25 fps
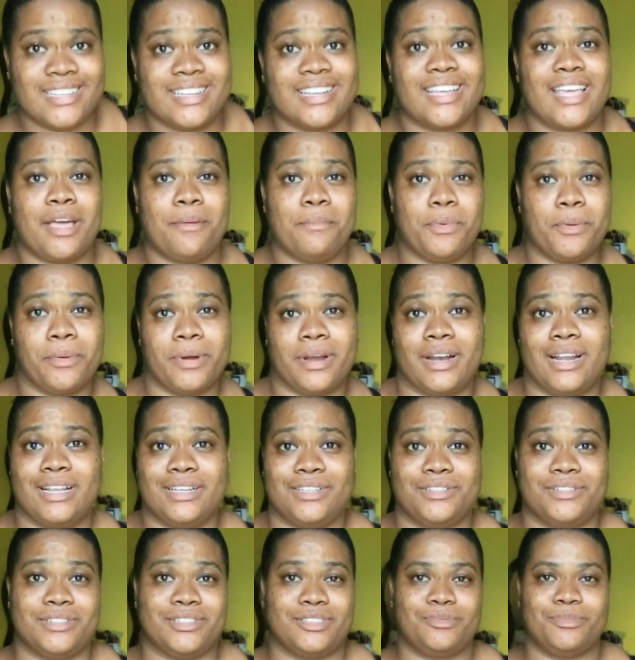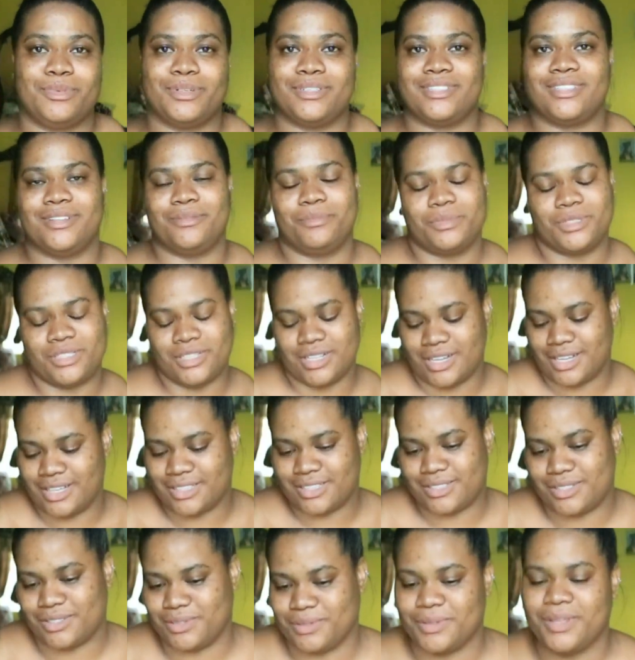It can be wear than dress, but them
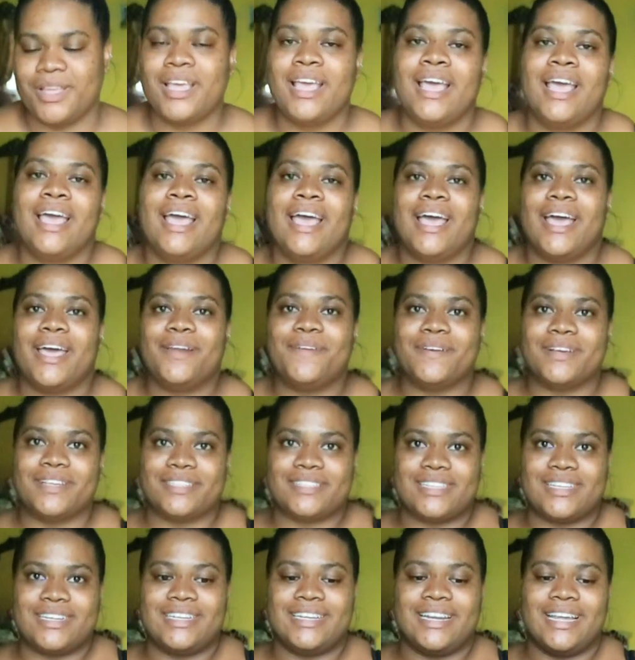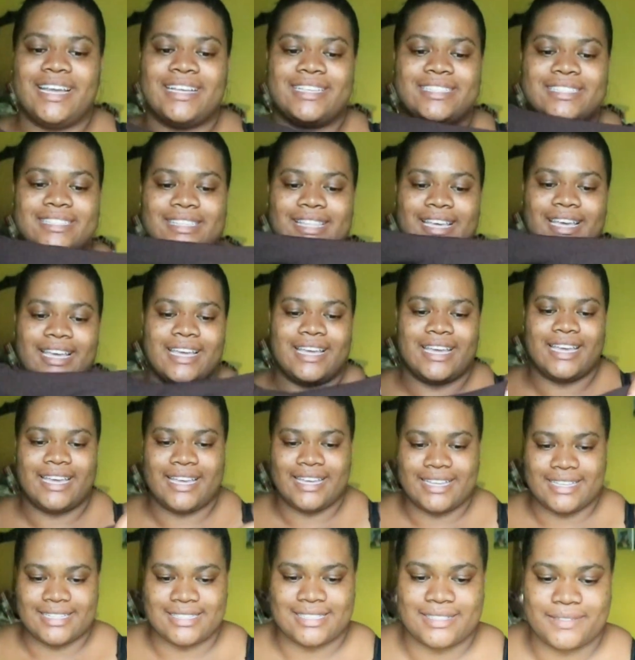shorts. So anyways, so the next thing
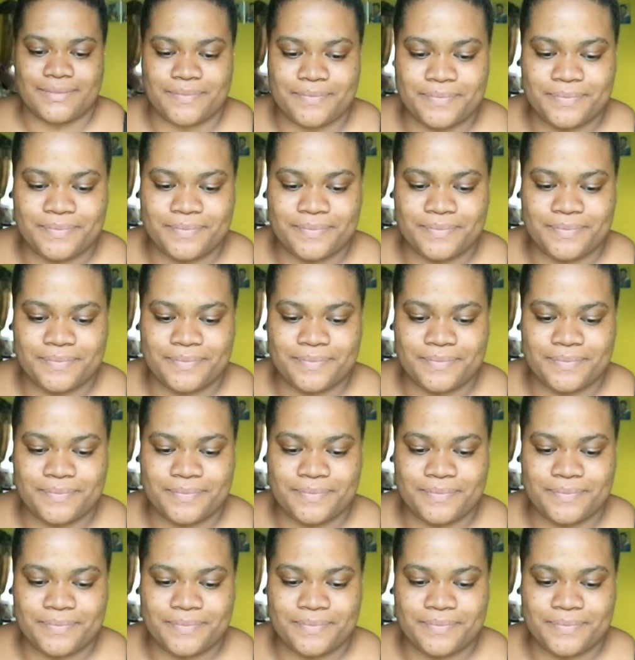is